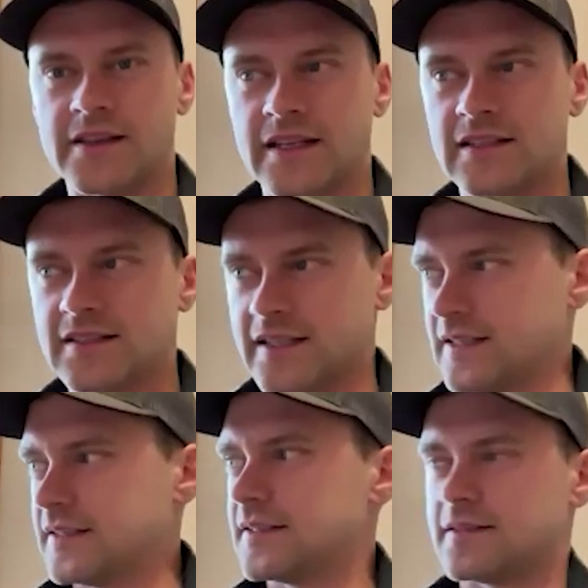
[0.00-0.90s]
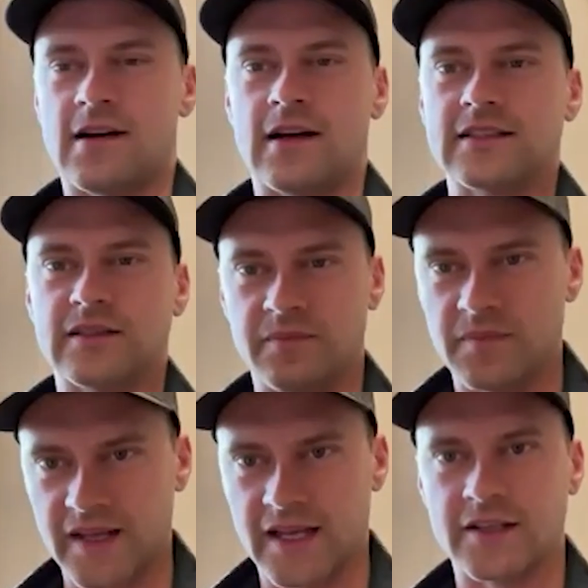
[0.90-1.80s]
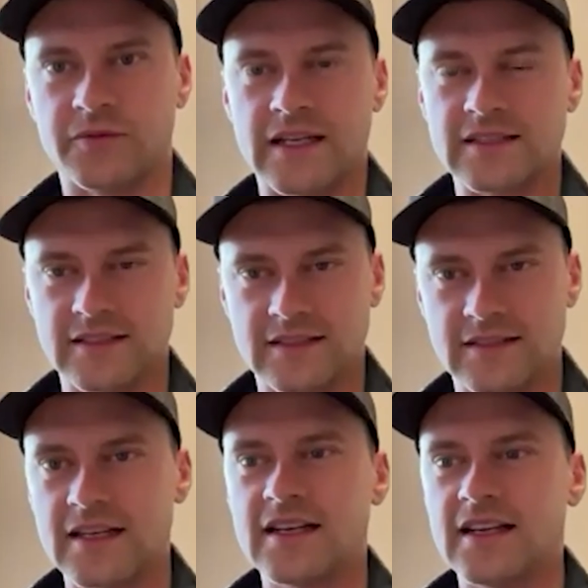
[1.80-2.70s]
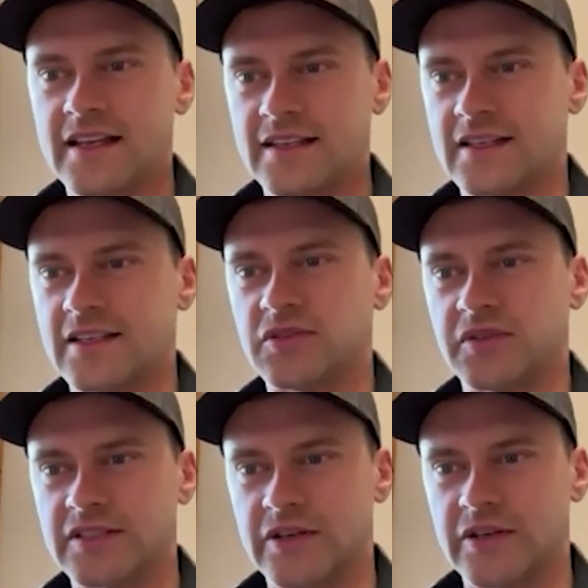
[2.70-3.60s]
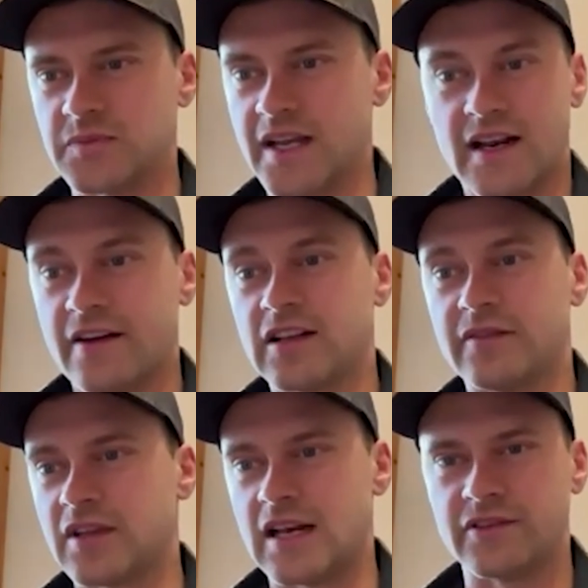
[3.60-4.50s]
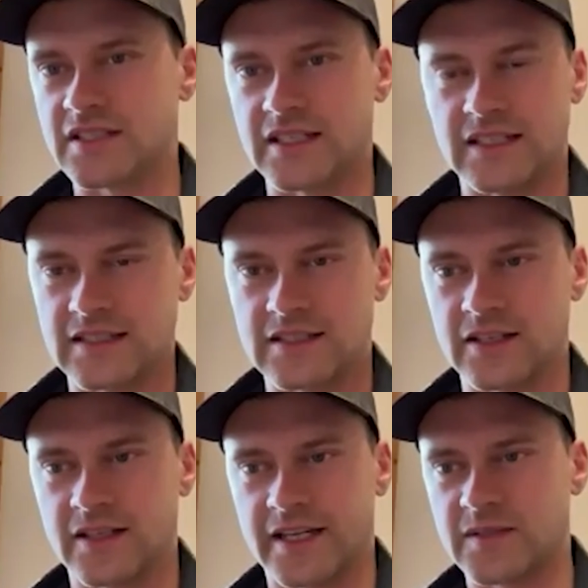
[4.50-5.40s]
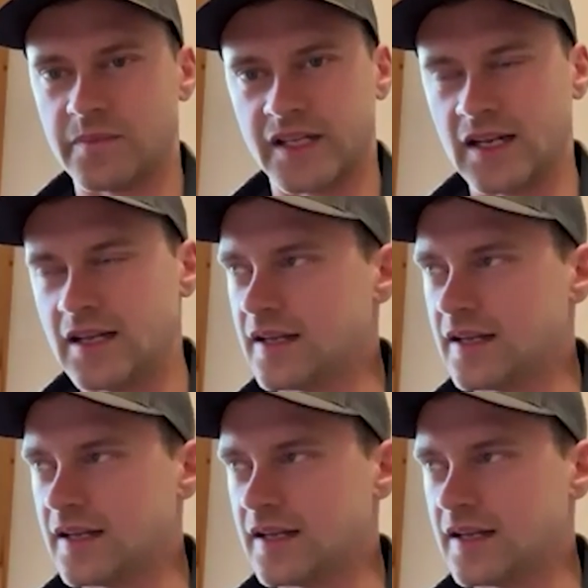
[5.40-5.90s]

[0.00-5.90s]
then said this is awesome, and the rest is history, so to speak. And I've loved it ever since. And so that's been